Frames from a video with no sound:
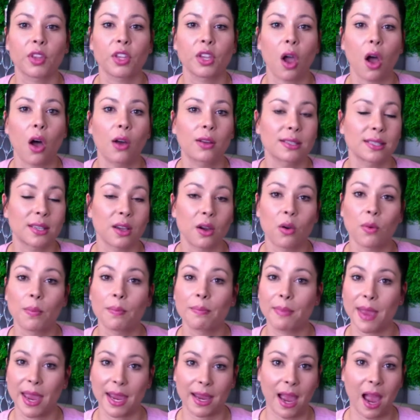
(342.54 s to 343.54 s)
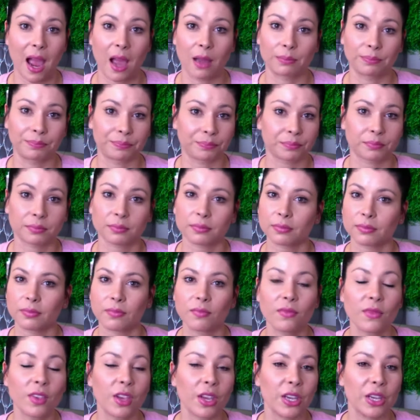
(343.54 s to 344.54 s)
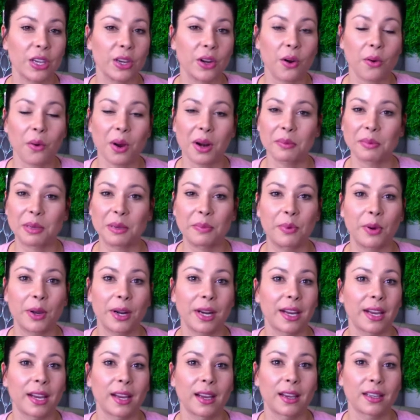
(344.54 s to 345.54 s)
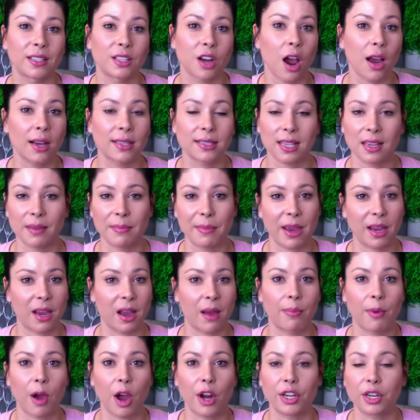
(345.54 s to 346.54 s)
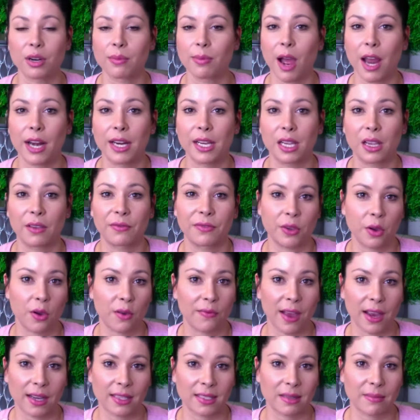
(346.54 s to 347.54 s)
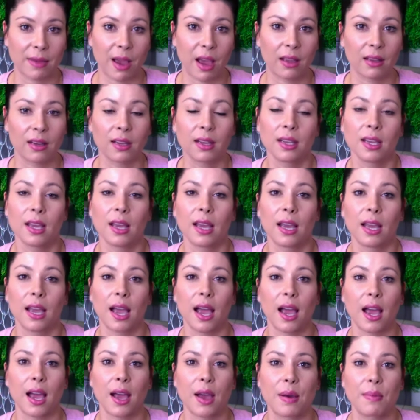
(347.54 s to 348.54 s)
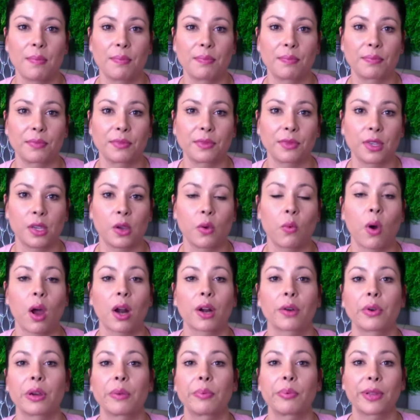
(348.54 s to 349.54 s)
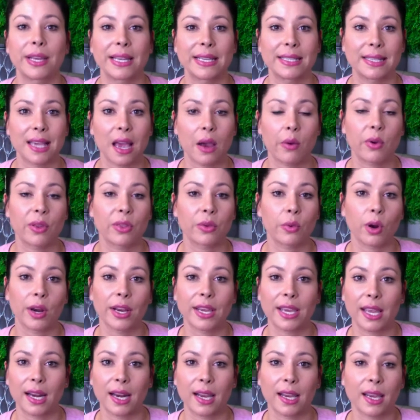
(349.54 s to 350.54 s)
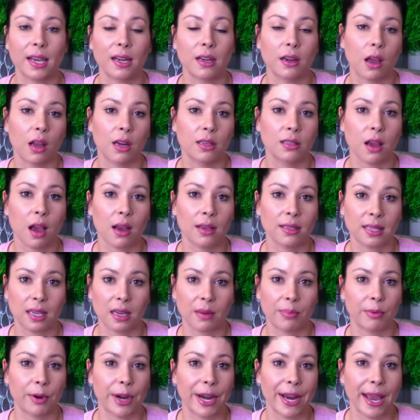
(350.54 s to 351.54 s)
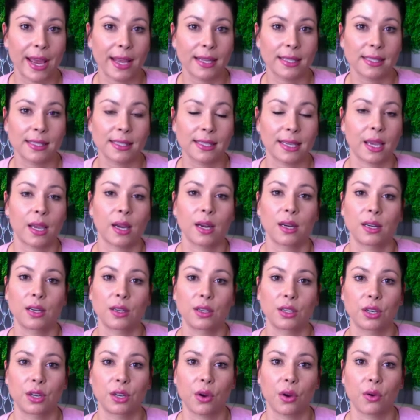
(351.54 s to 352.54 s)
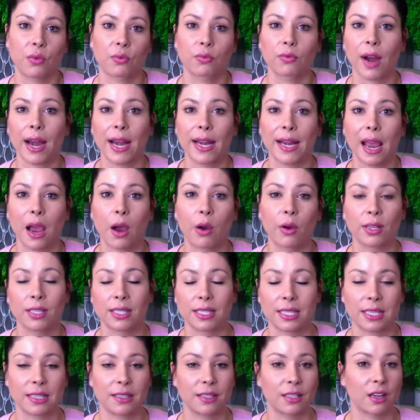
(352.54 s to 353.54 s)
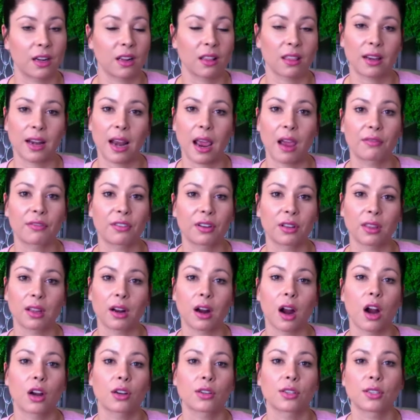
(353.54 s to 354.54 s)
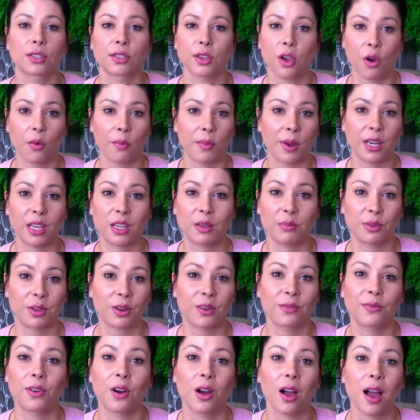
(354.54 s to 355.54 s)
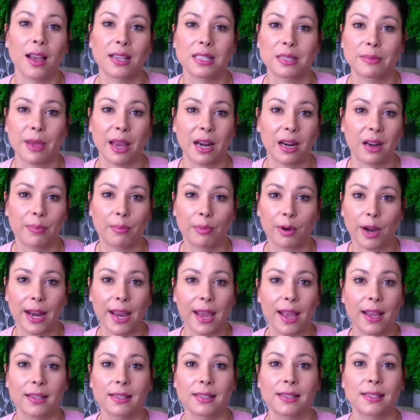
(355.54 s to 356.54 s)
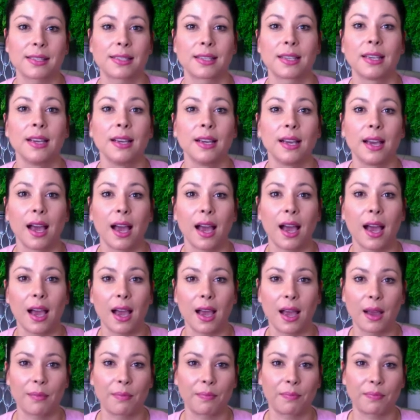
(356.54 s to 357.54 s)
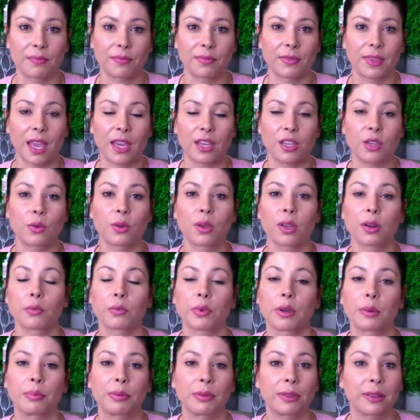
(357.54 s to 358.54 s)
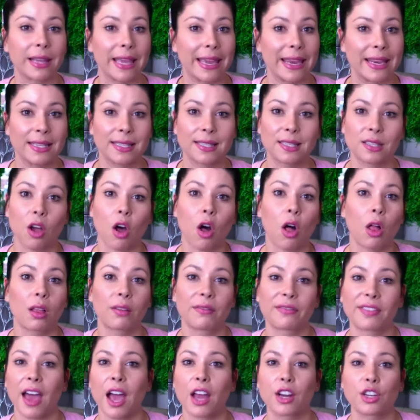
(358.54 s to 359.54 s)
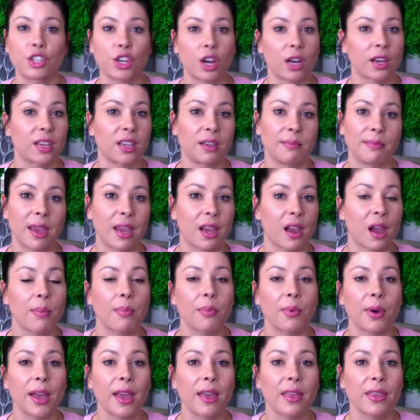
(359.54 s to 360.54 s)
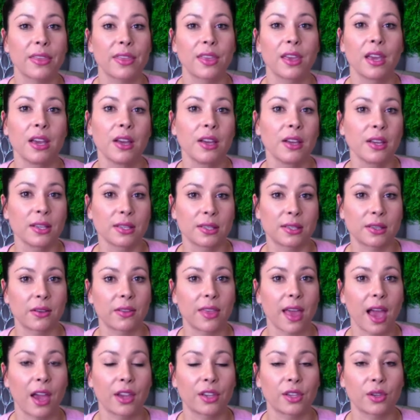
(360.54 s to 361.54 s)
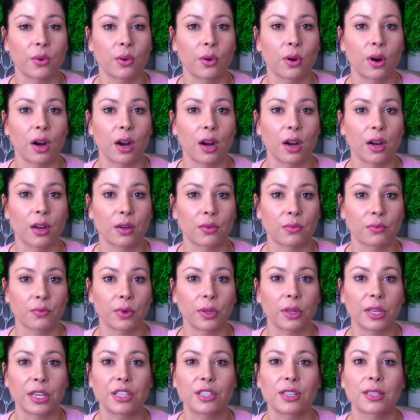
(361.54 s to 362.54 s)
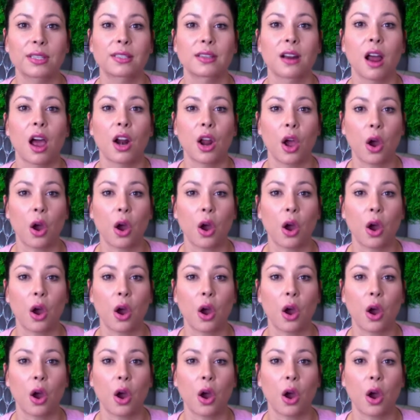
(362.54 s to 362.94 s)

Also, makeup. You don't want to be putting toxic makeup on your body if you have eczema. You want to replace that with organic and non-toxic brands. And, right now it's easier than ever. There are so many beautiful cosmetic brands that you can replace all of that junky makeup with, so that you're really just not